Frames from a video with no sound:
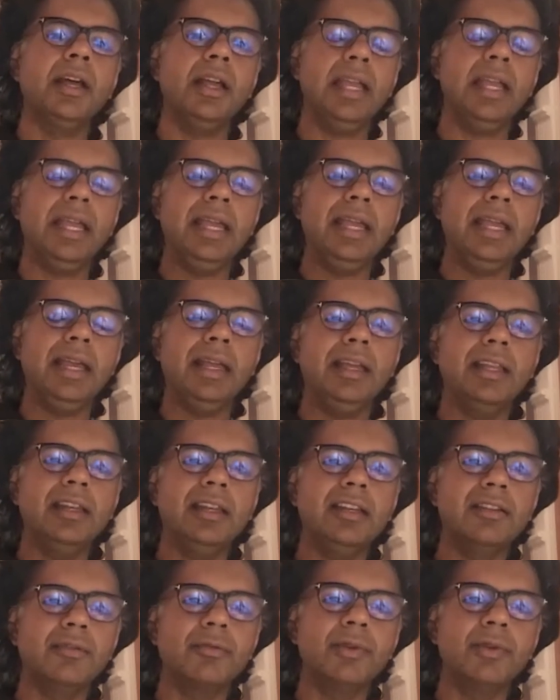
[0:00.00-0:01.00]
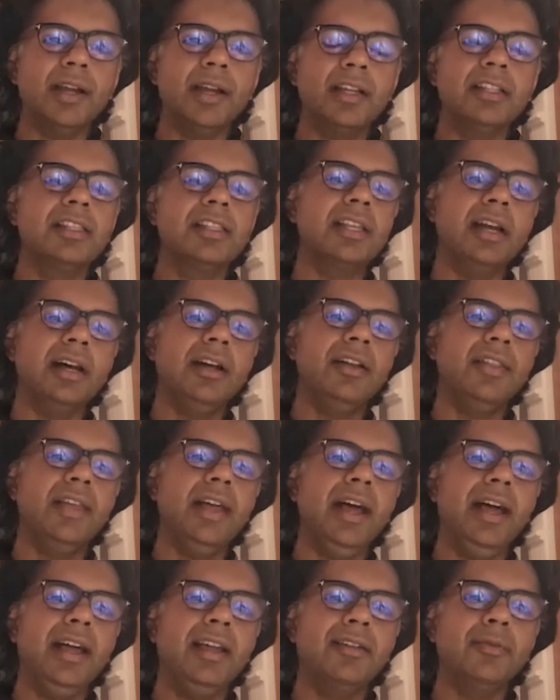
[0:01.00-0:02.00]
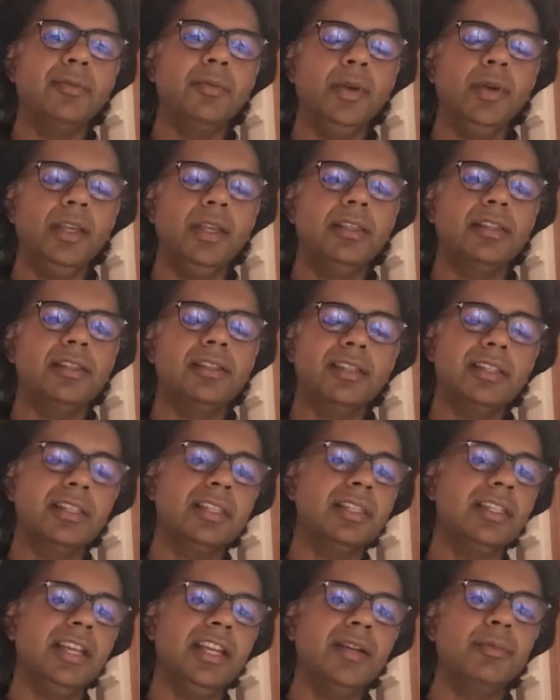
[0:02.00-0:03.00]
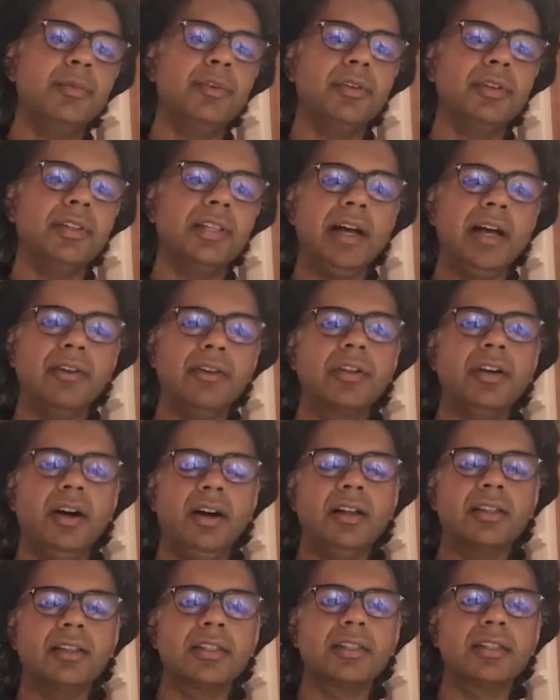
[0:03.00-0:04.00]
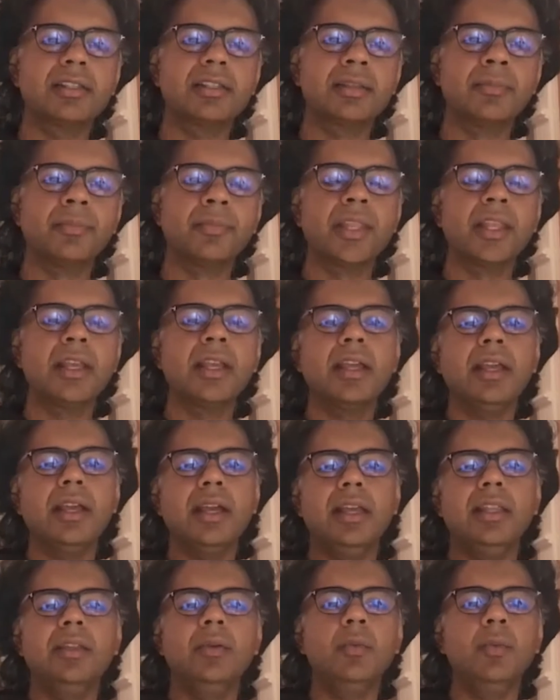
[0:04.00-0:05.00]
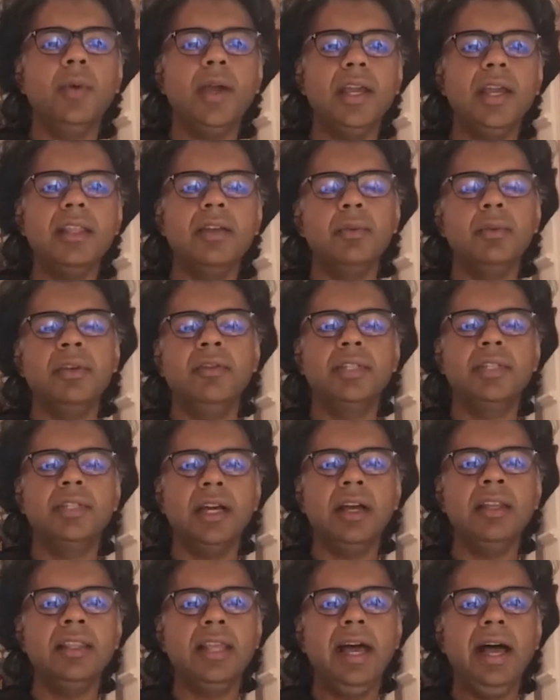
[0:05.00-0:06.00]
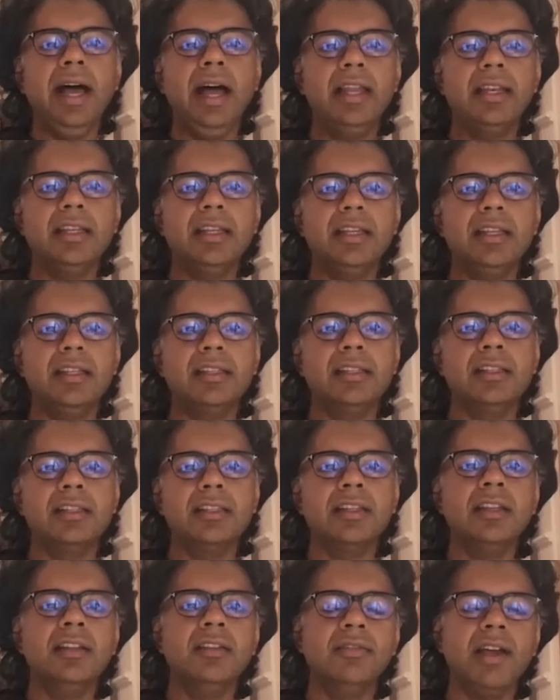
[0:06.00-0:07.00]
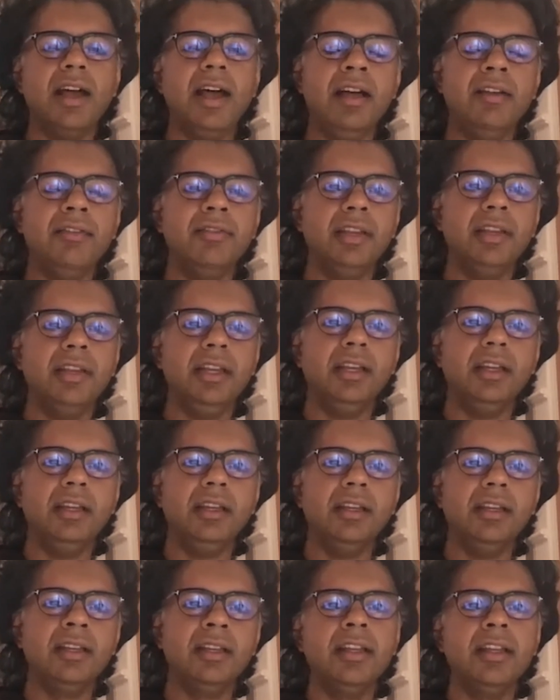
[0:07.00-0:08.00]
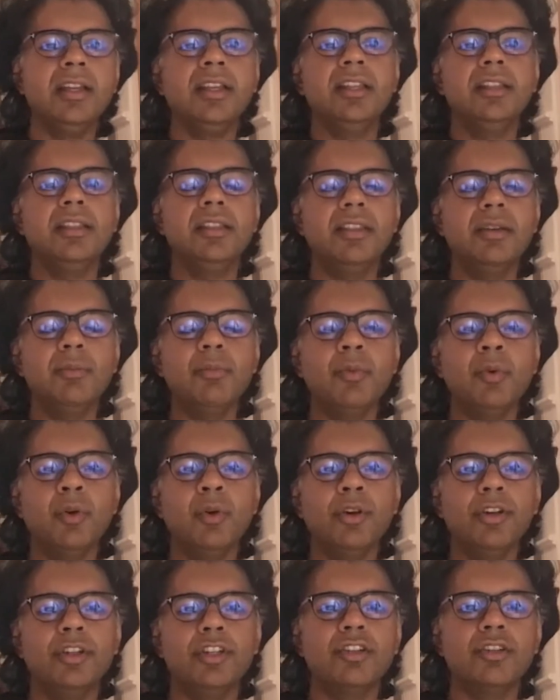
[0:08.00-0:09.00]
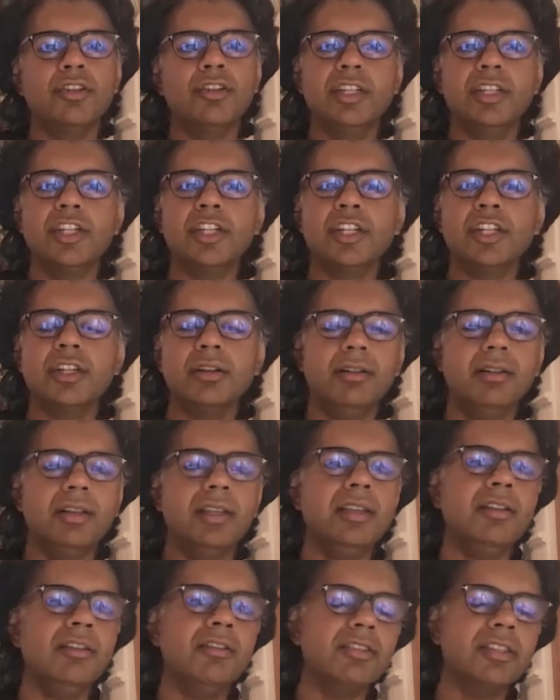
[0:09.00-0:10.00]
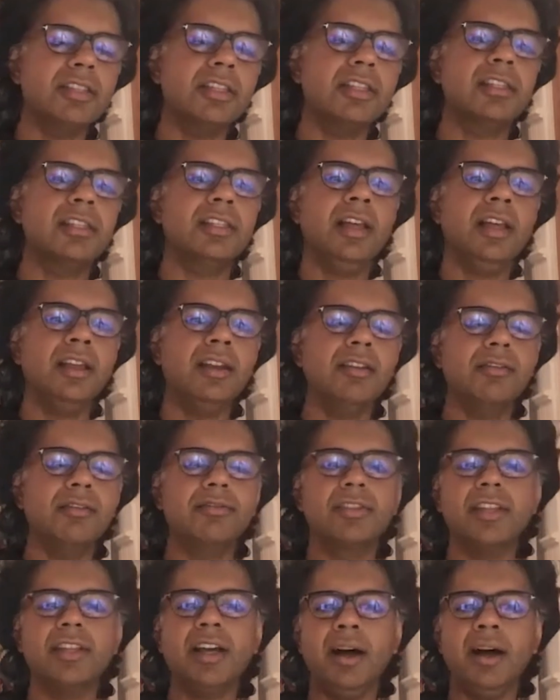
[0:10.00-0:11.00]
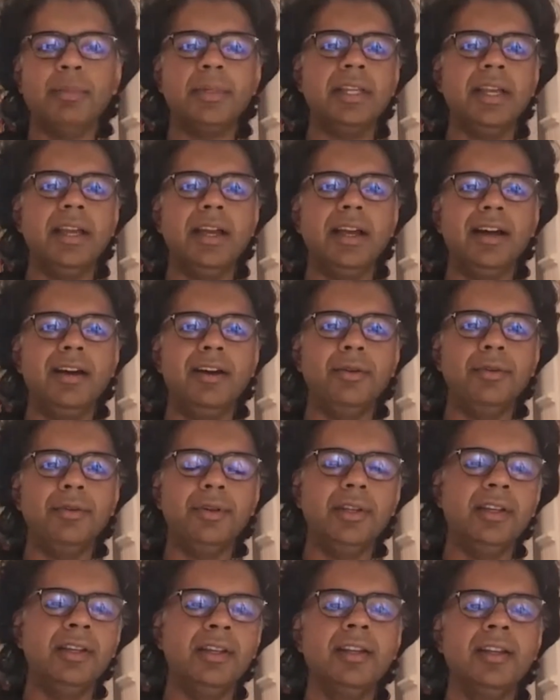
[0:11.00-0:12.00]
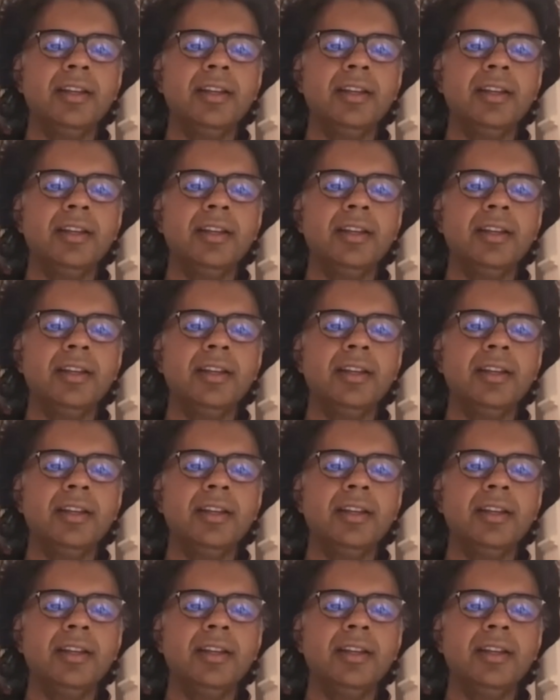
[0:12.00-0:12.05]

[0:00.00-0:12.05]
and reconcile that with sustainable cloud costs. And the way that we've done that is instead of having the more traditional, here's a set of top-down